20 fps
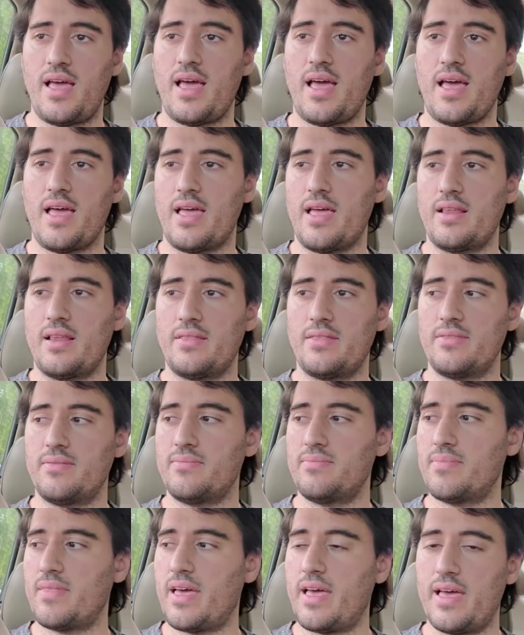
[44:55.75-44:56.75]
and
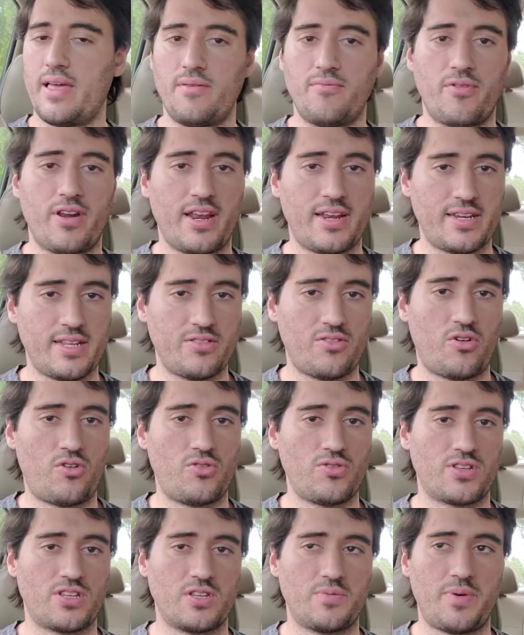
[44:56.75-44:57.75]
then when I did the
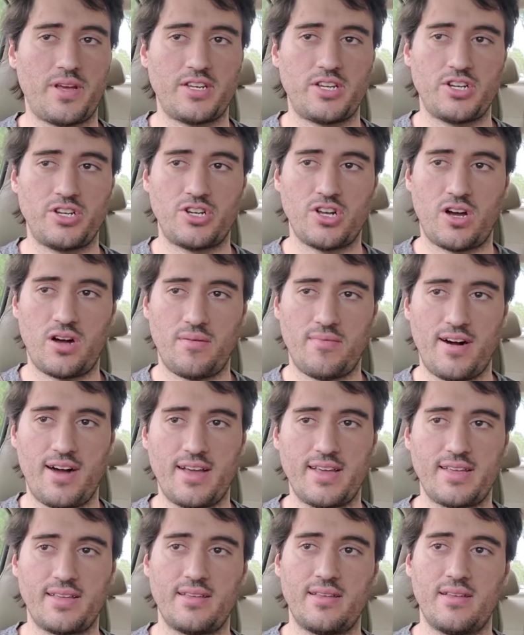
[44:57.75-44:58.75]
whole suspension job,
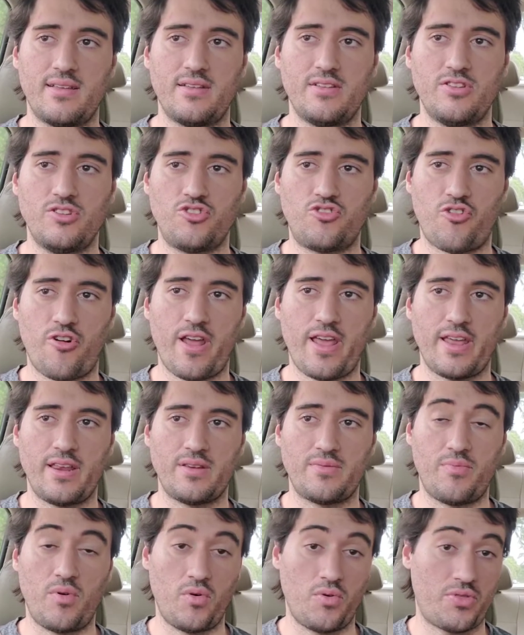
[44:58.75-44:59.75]
I
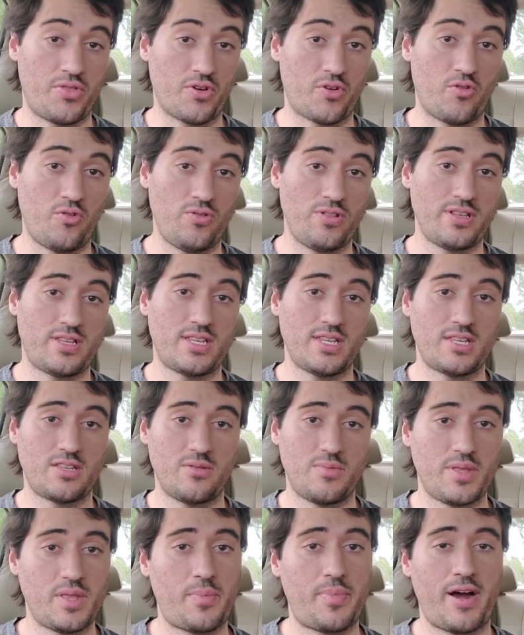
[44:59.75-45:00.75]
drained both the coolant
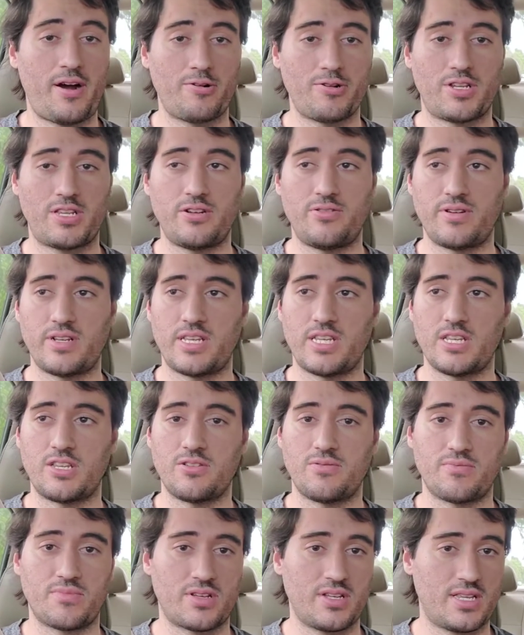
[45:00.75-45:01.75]
system and the power steering
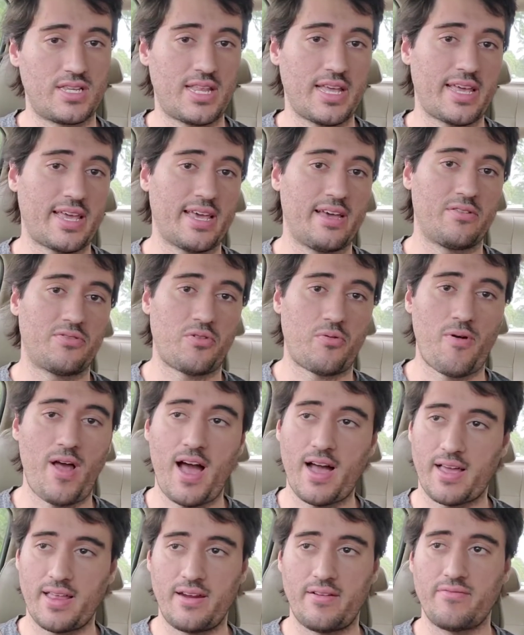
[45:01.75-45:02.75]
system, because taking out the
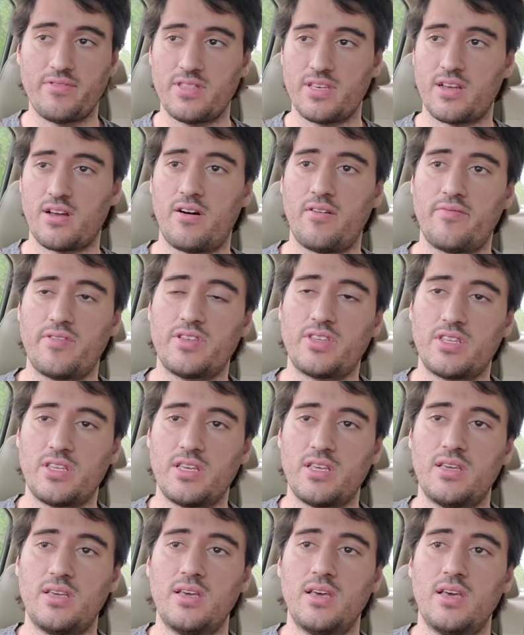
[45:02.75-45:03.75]
rack and everything
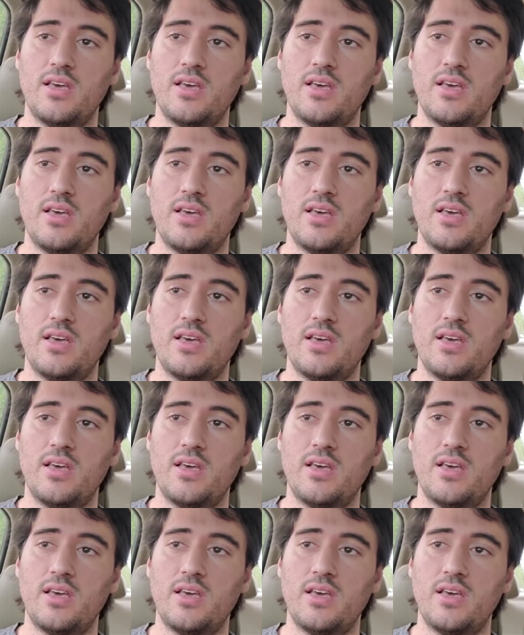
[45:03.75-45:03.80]
obviously